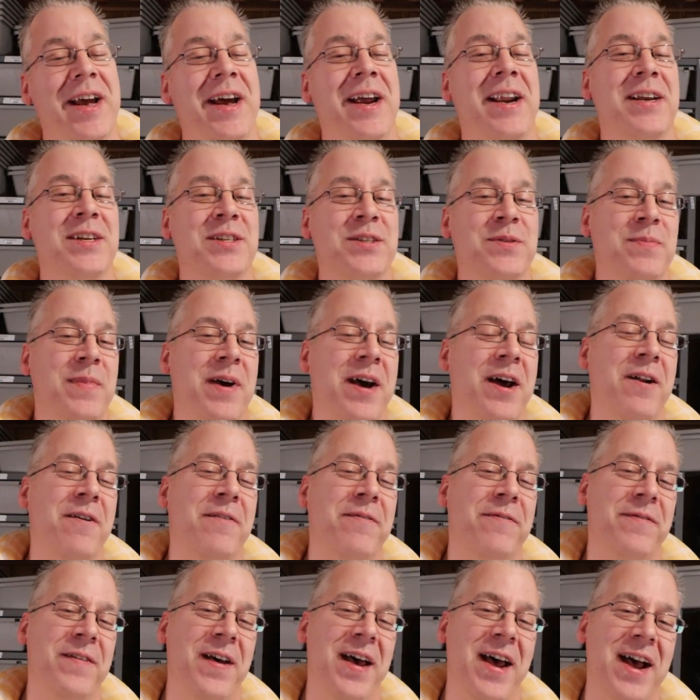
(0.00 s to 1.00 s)
And as a matter
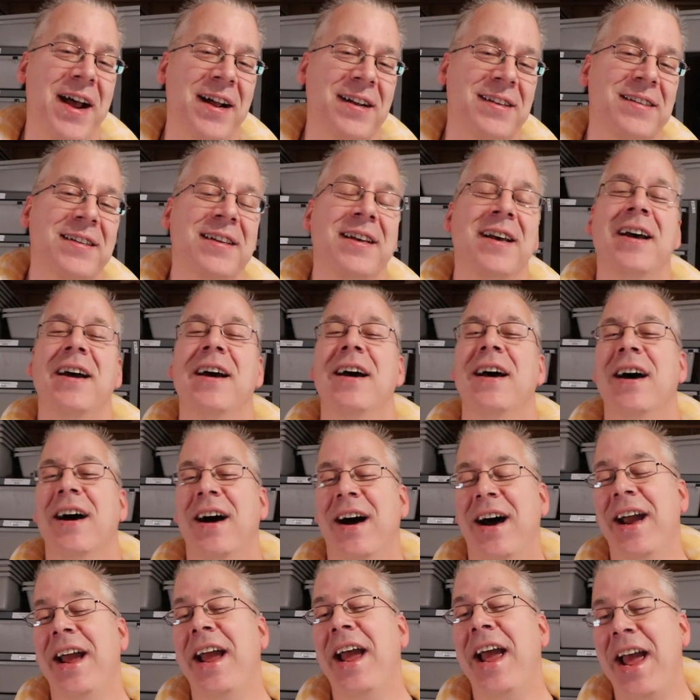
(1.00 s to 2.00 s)
of fact,
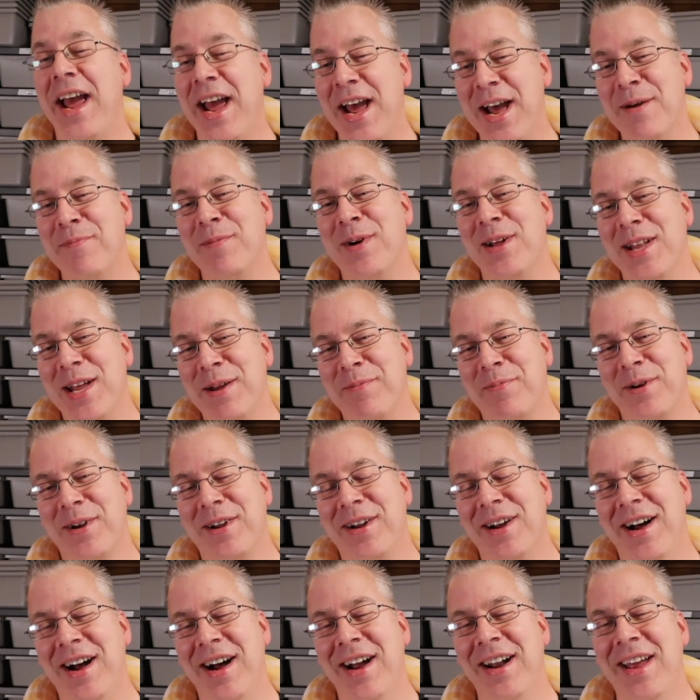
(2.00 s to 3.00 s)
I am a
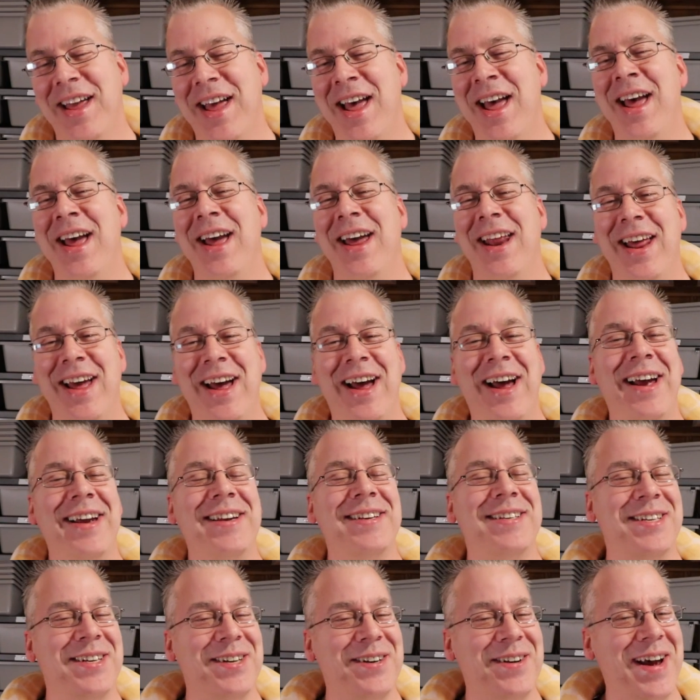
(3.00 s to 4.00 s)
leprechaun, and I
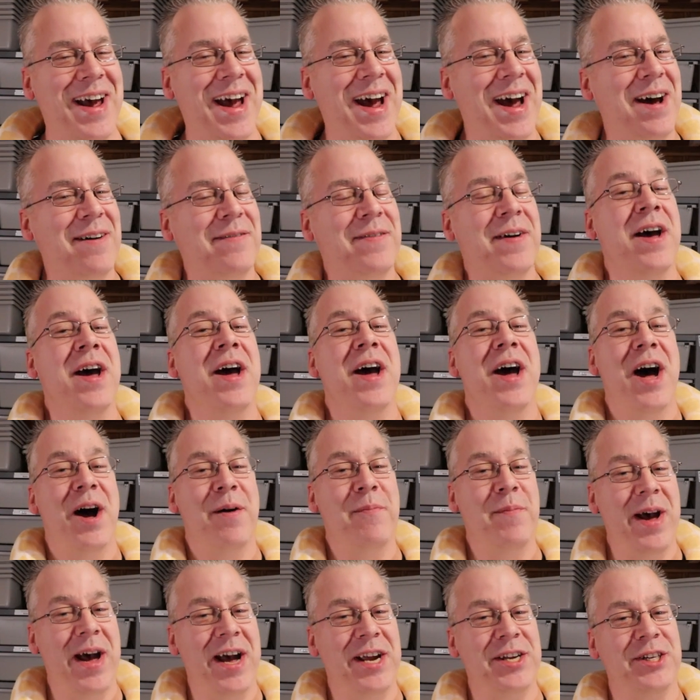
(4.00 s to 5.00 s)
do have a
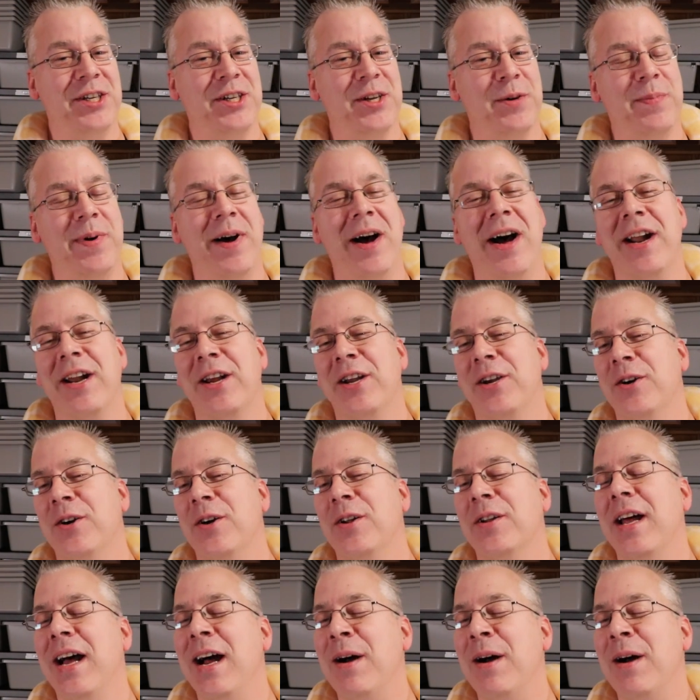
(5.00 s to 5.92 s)
magical pot of gold.